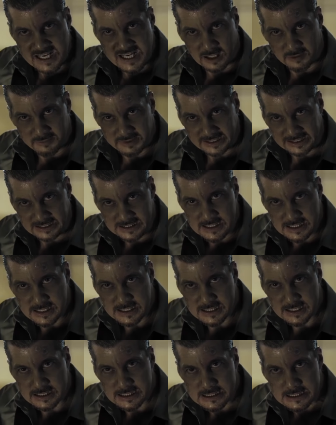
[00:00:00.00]
Tell me,
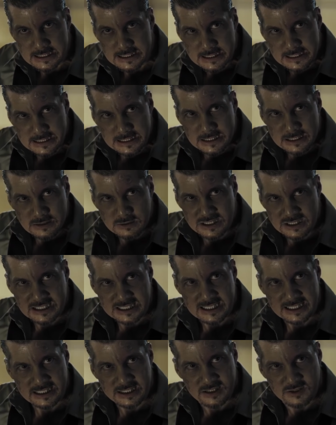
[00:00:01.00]

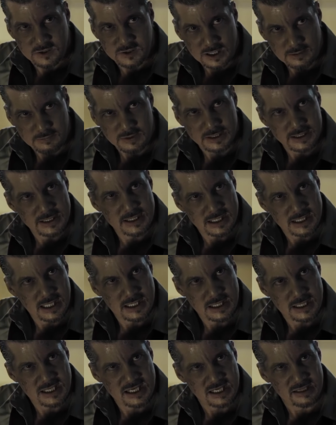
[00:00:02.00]
what kind of trouble did you
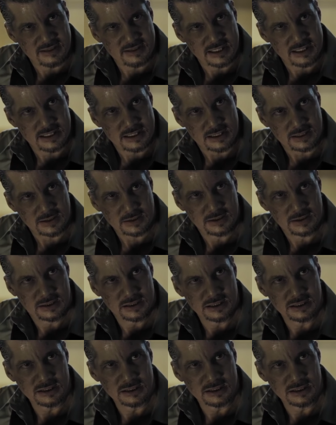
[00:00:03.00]
get yourselves into?